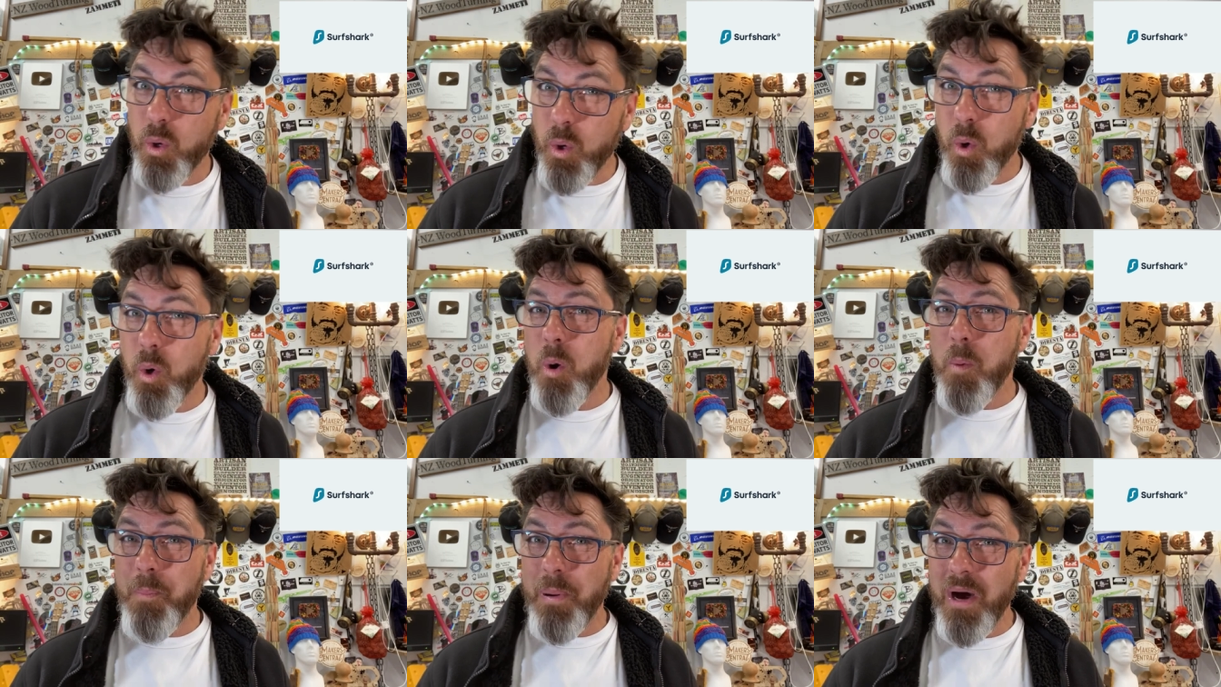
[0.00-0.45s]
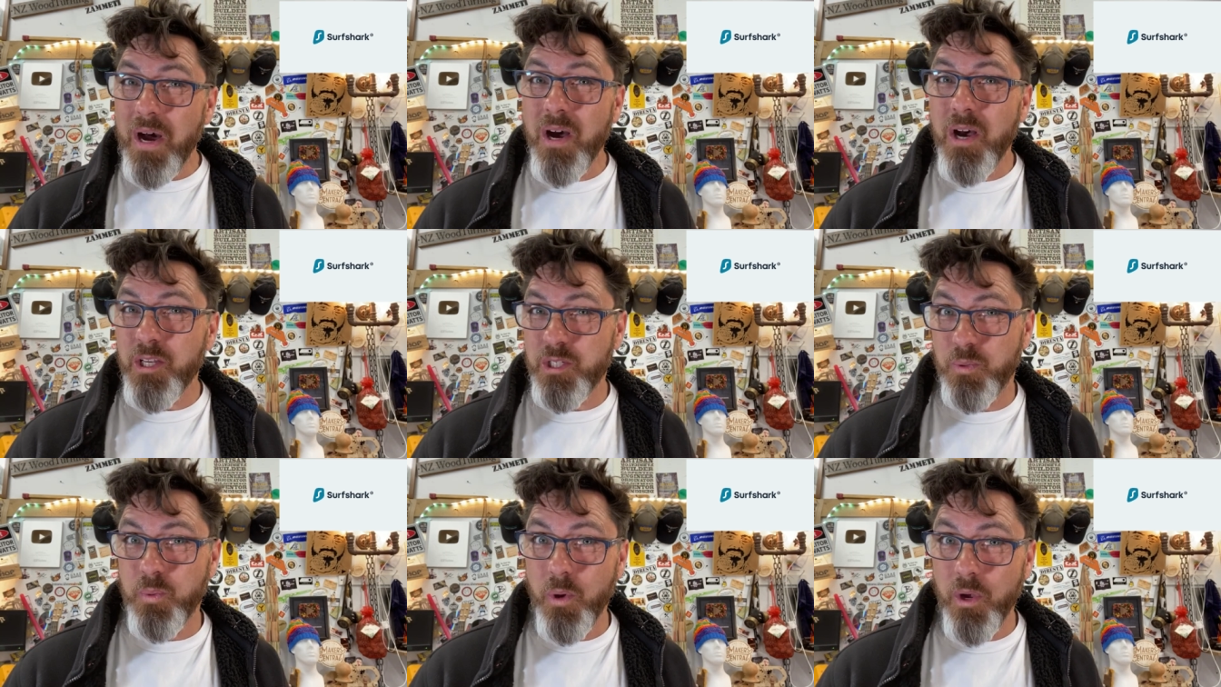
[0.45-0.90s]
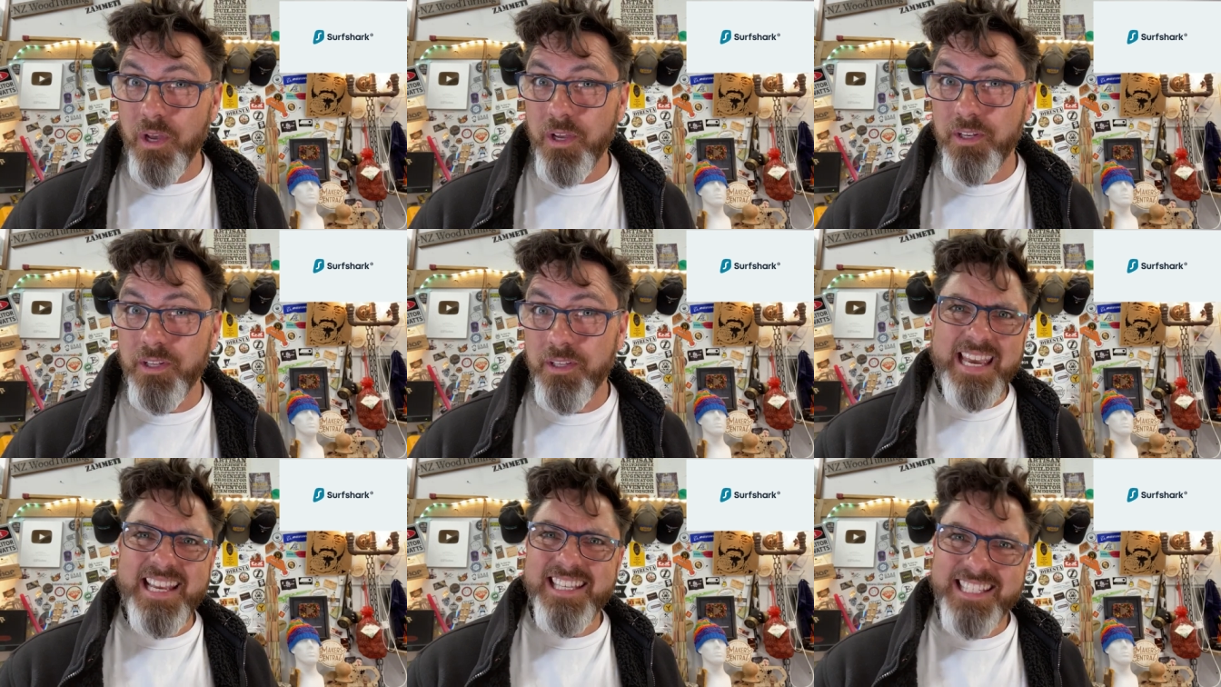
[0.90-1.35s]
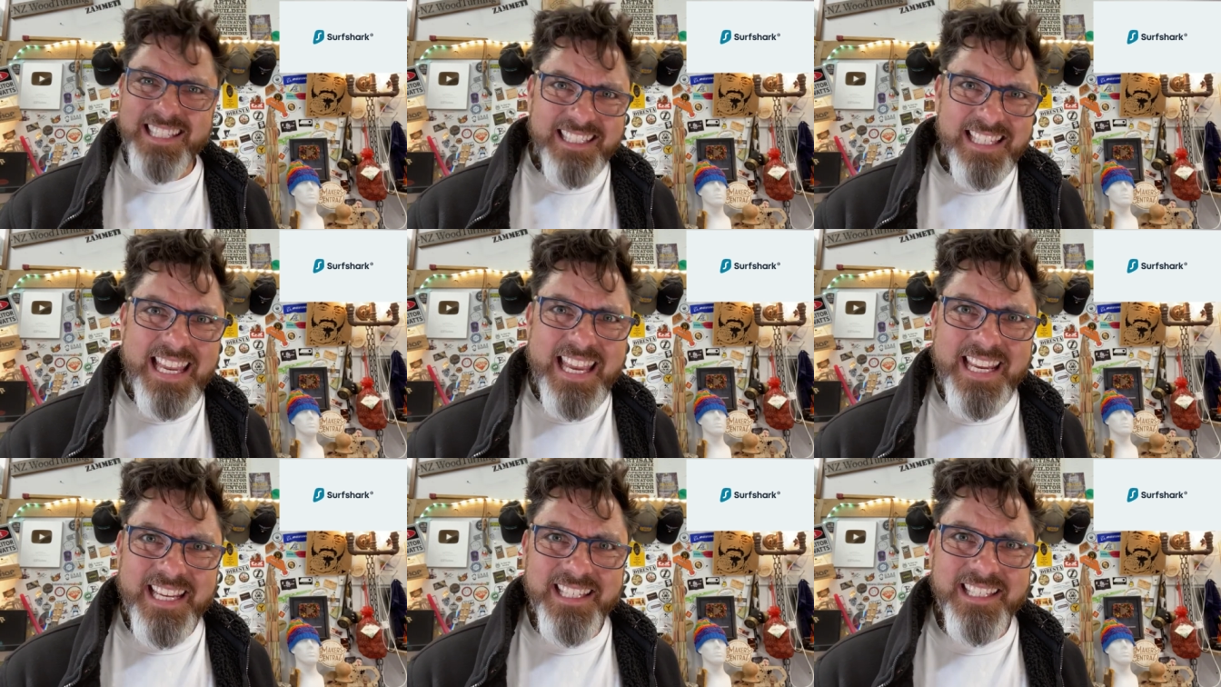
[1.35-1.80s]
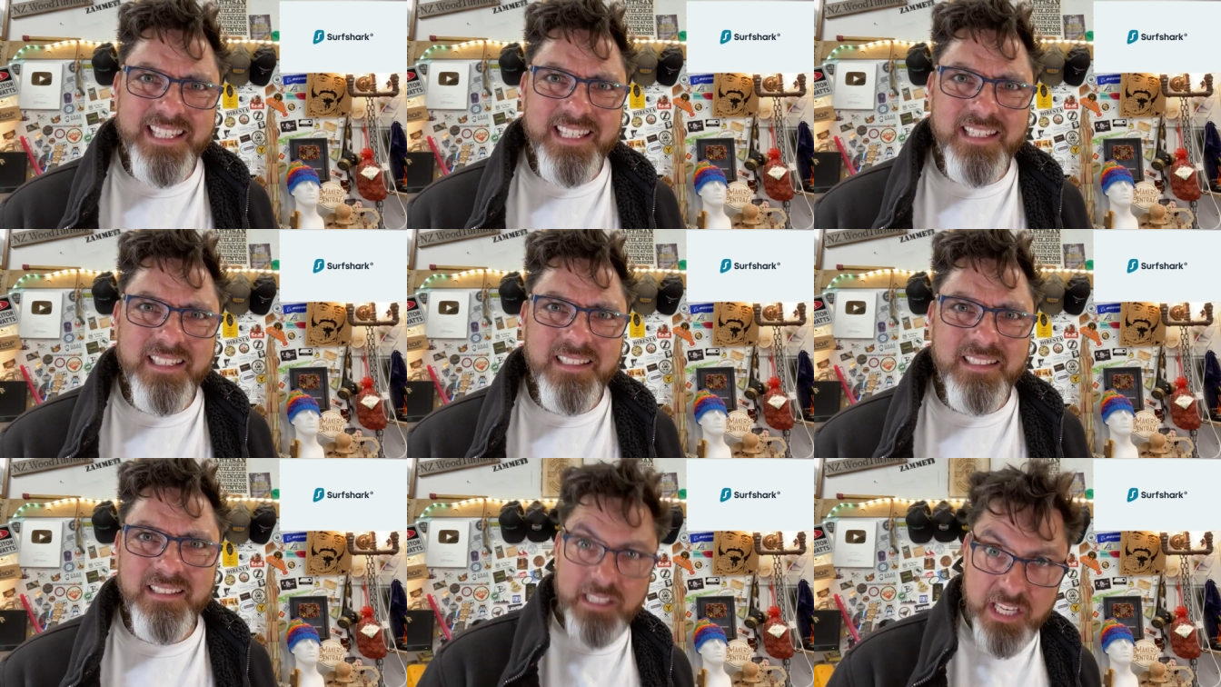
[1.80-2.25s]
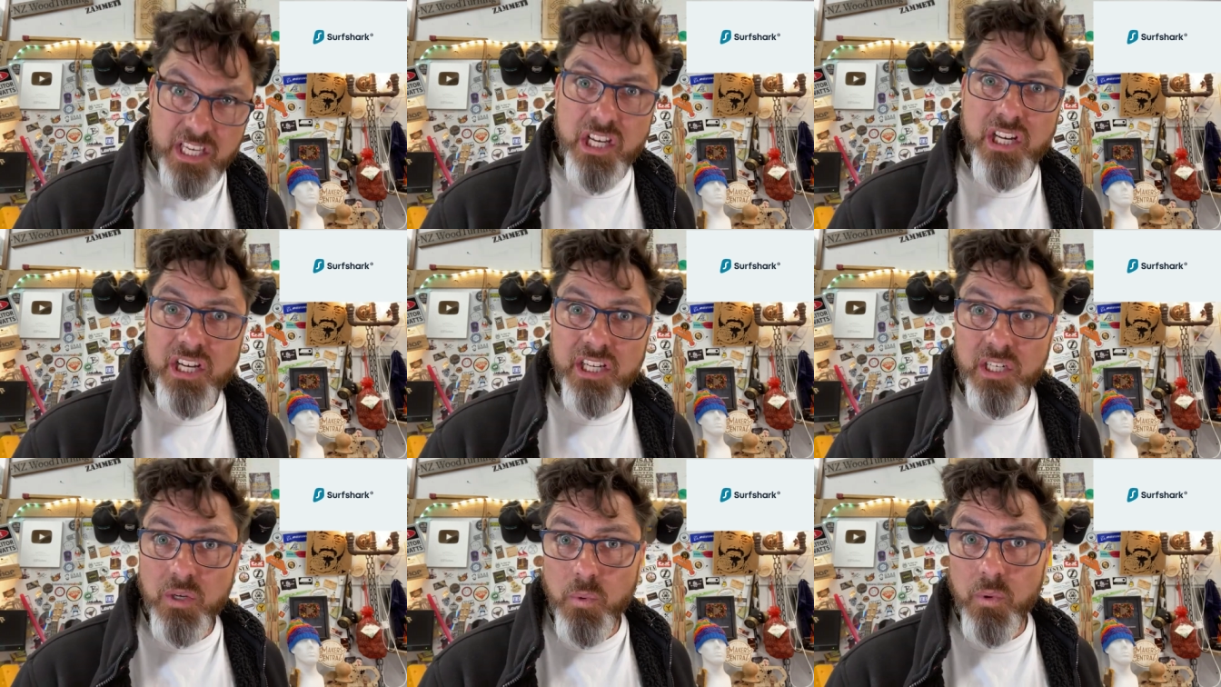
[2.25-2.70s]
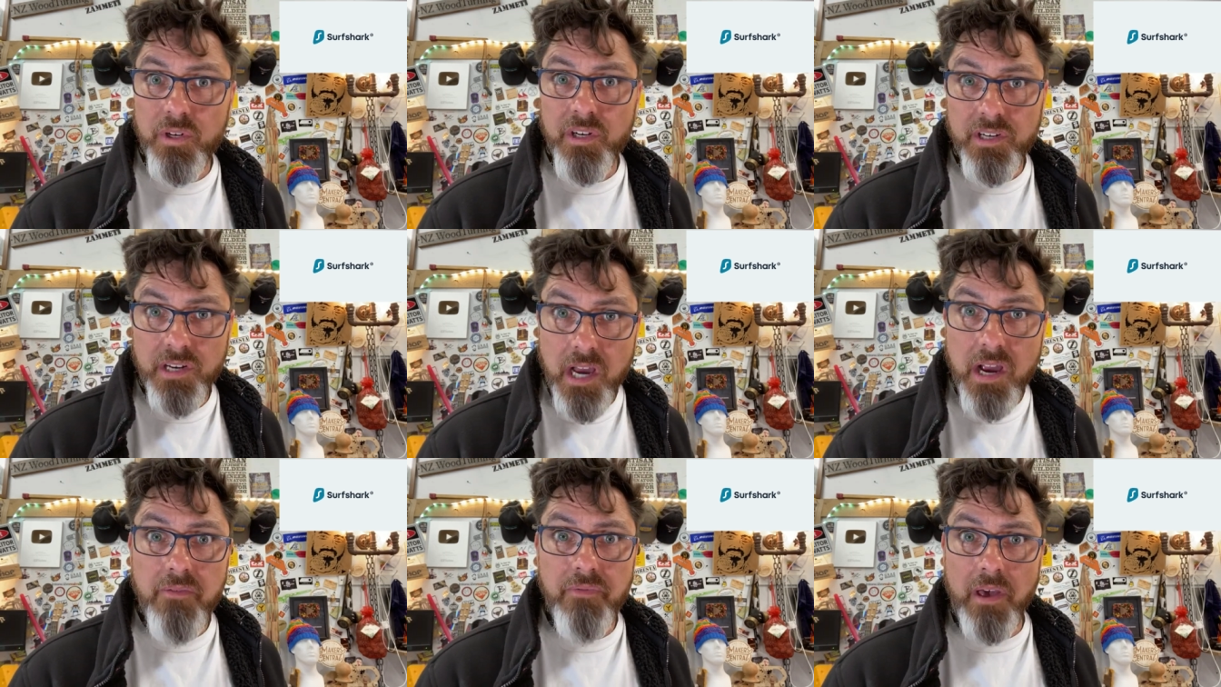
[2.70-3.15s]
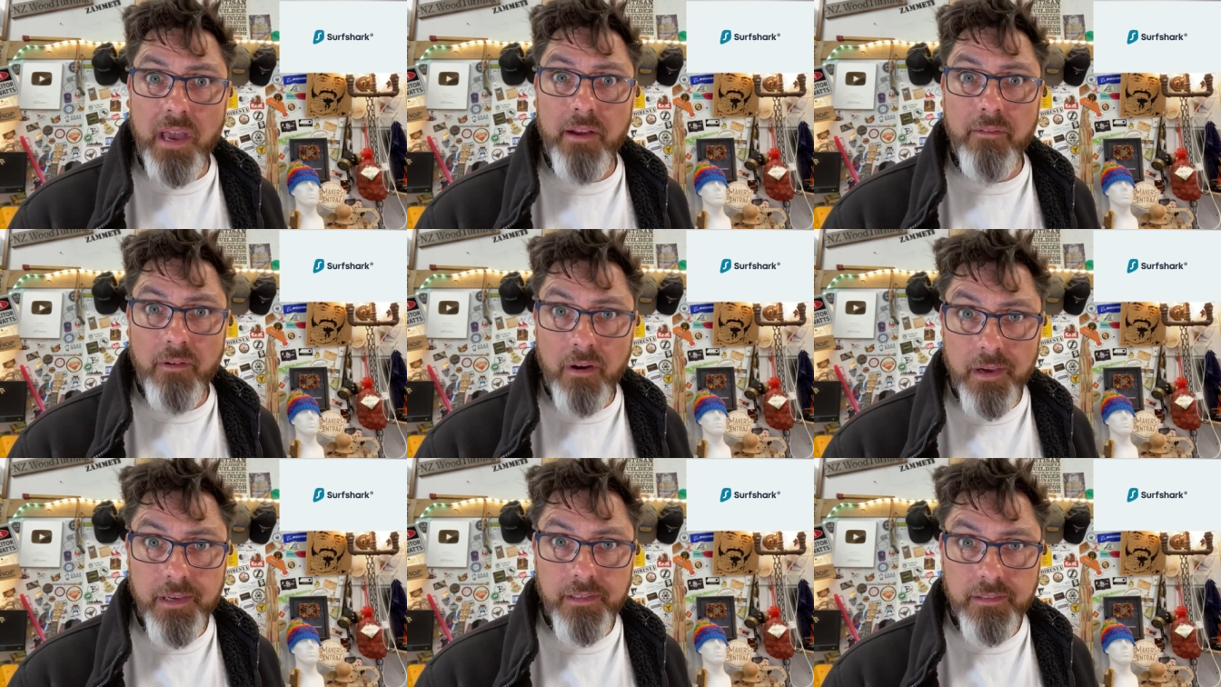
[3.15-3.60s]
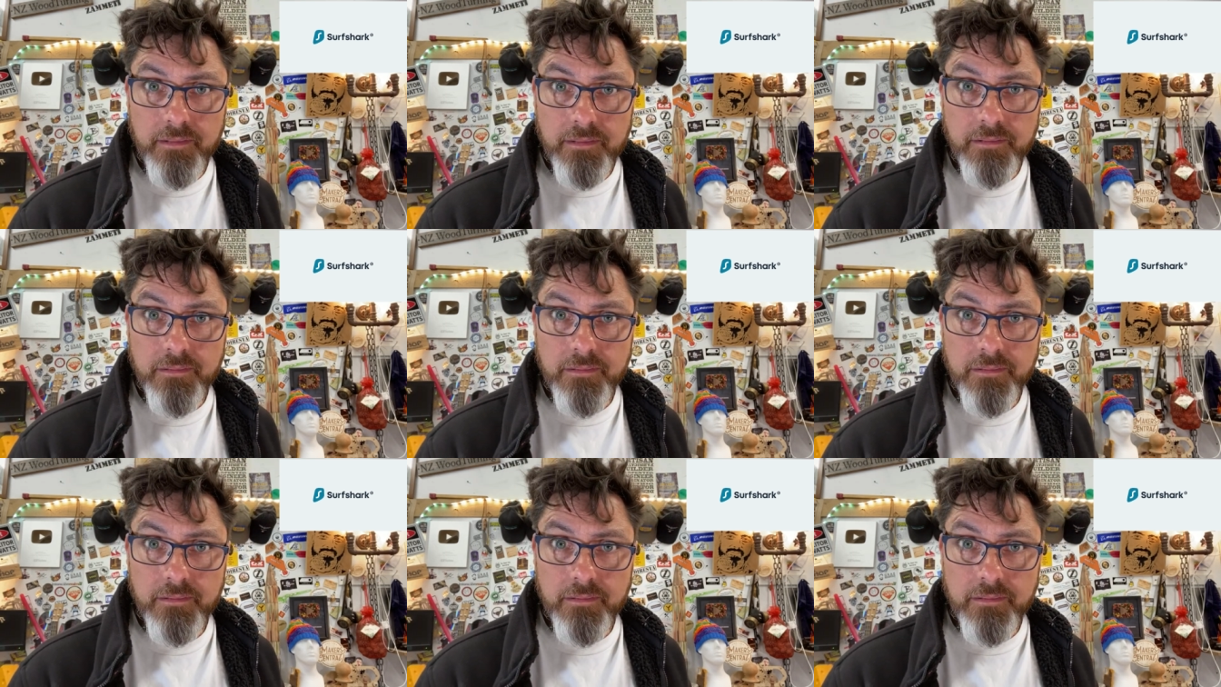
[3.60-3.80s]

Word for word: or password gets leaked. Now, you're going to want to know that, right?